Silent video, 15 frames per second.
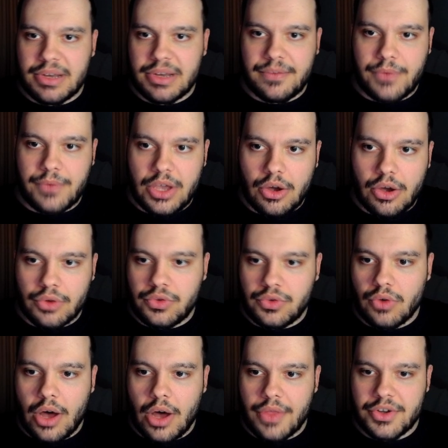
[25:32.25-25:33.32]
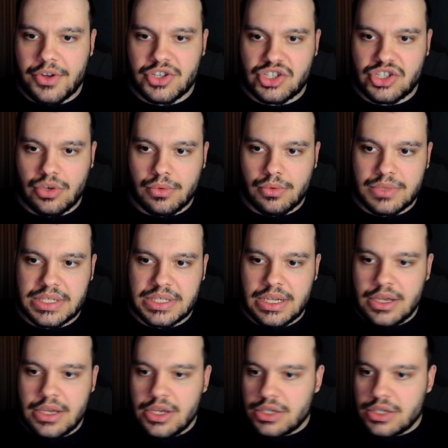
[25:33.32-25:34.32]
But if we go to other zones,